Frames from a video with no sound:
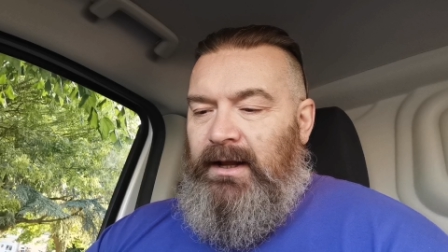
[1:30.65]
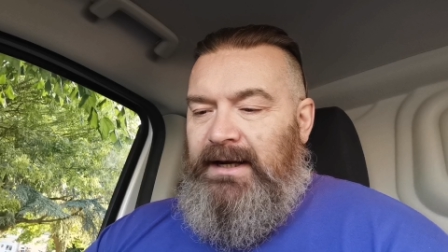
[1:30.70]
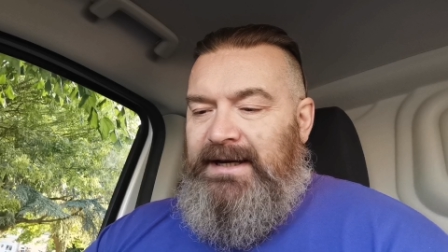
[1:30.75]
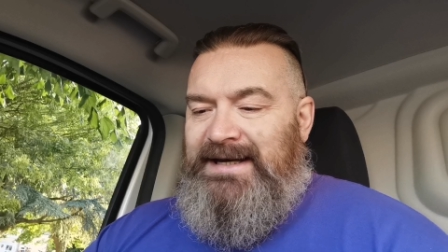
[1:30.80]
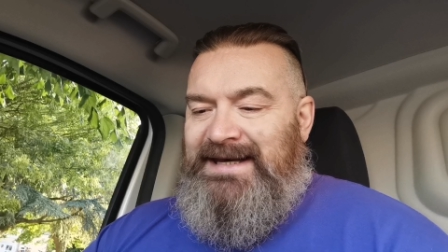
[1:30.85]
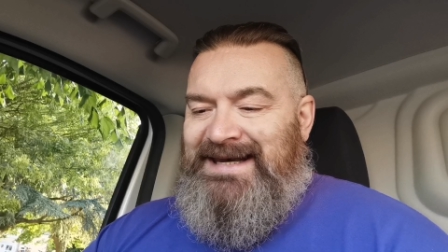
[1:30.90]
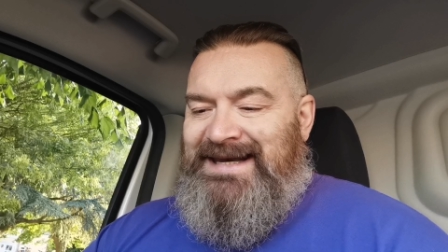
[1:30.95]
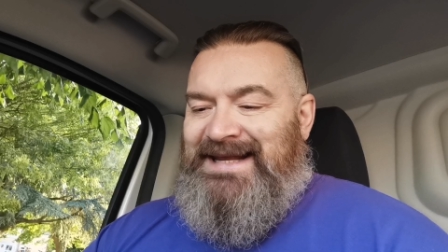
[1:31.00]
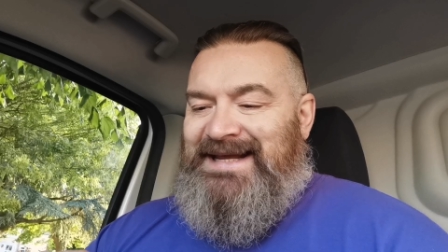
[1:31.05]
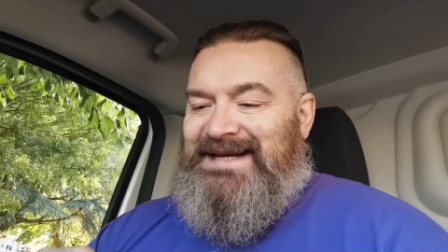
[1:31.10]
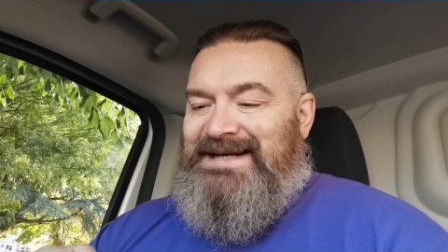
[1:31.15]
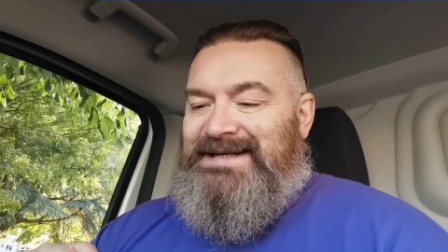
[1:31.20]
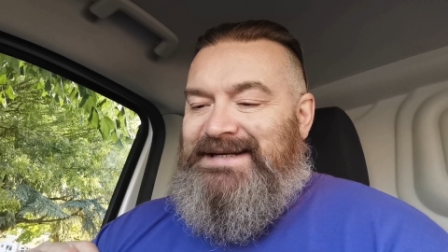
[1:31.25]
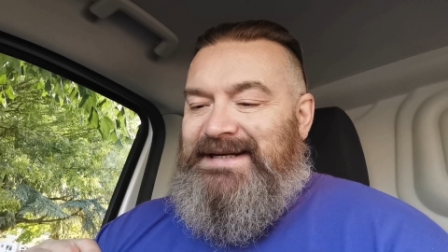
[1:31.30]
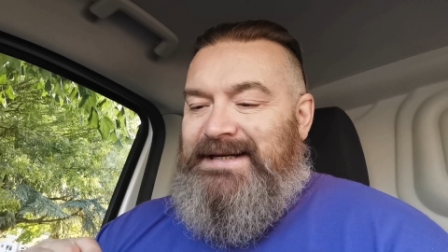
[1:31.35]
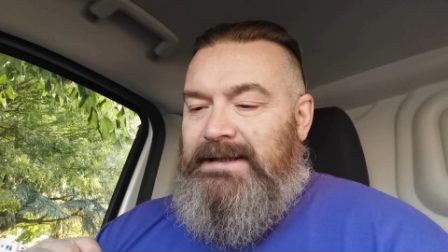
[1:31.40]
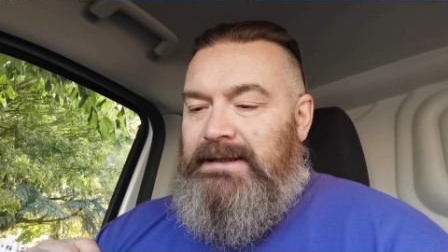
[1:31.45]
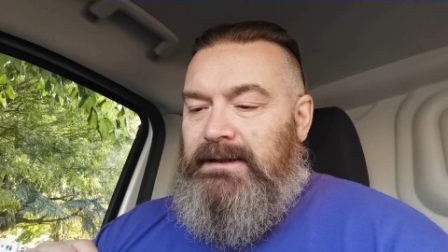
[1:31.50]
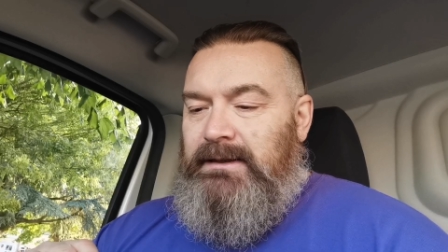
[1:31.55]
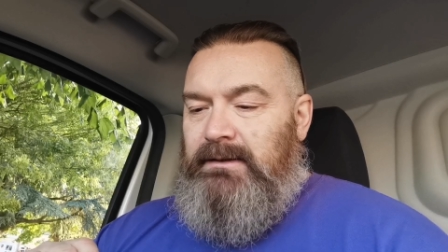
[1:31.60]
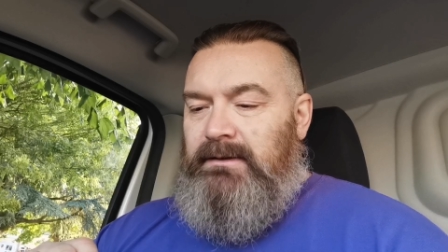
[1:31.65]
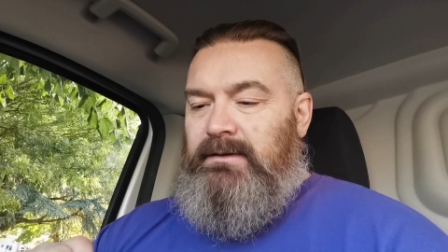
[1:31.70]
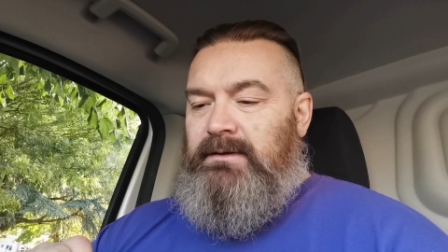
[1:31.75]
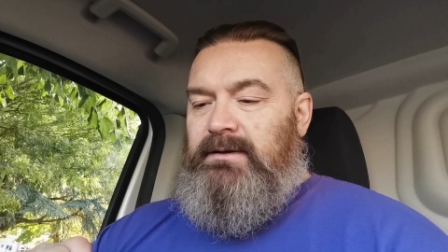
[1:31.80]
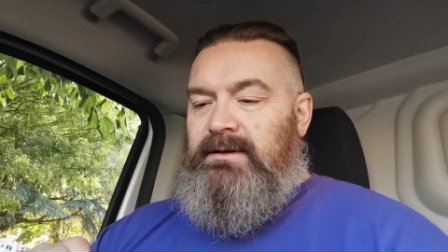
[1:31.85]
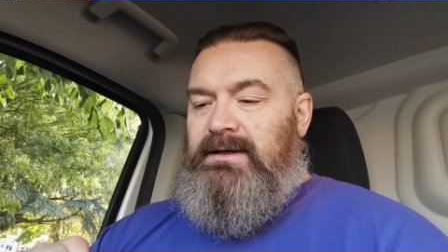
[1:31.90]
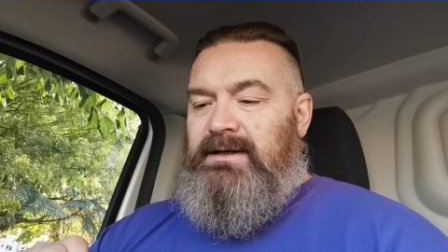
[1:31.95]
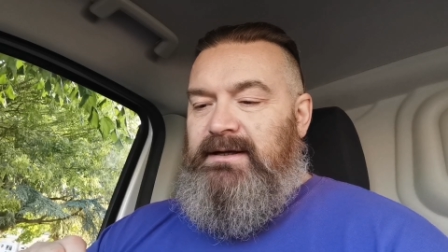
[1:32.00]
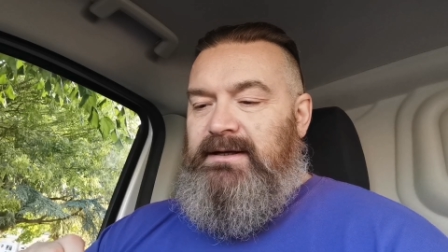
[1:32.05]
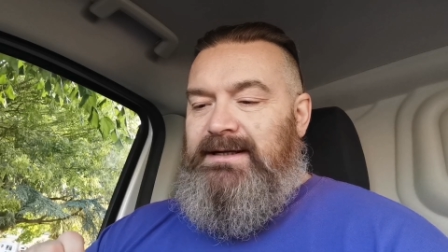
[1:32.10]
Nid.
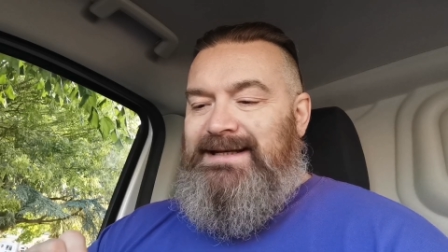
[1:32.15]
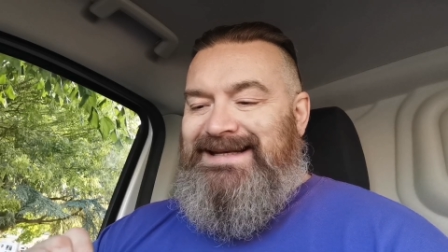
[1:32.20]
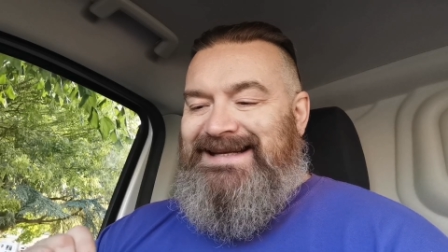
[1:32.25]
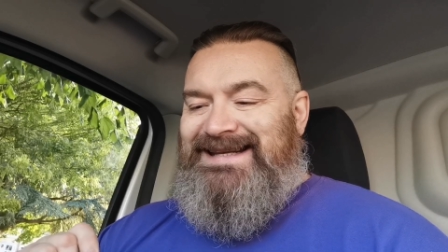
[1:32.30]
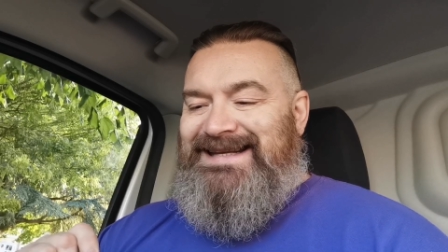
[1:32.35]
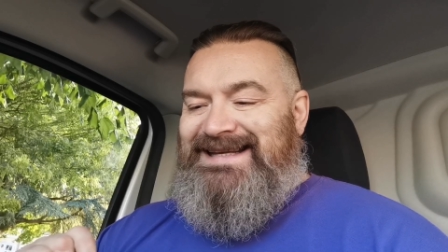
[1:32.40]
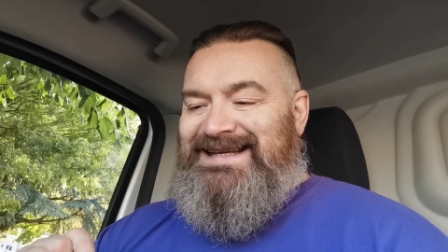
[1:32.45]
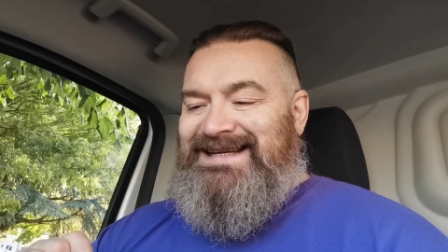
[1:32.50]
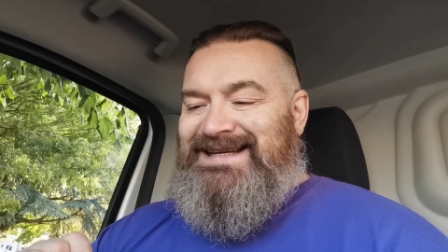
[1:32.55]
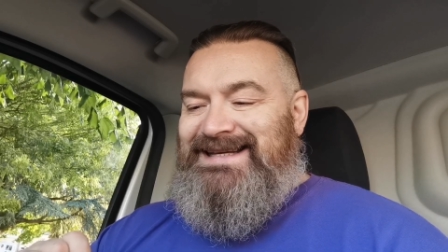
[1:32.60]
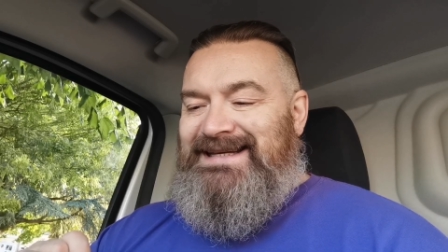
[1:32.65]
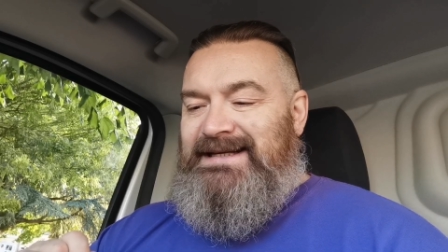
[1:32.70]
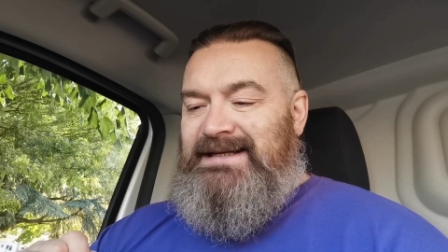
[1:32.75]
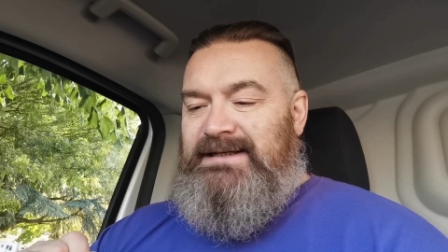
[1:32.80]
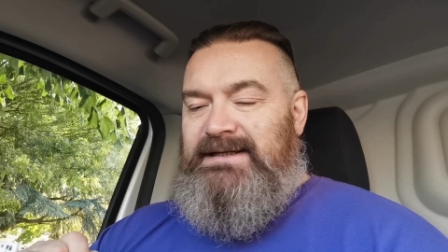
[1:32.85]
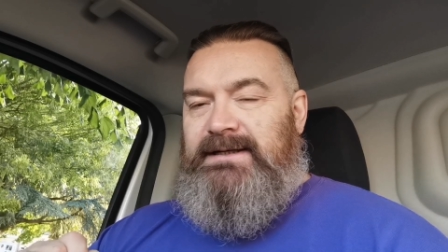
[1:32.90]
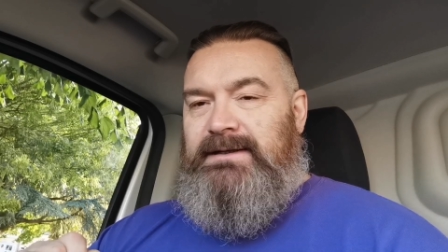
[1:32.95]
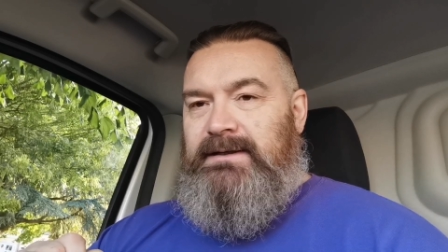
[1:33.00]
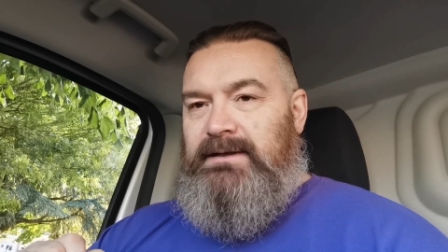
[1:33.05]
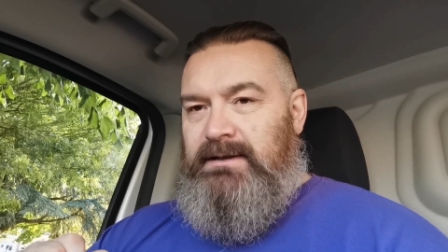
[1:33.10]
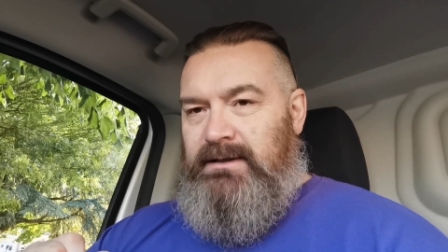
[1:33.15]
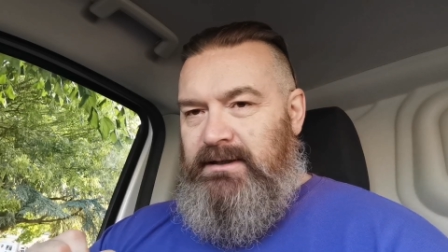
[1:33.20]
Need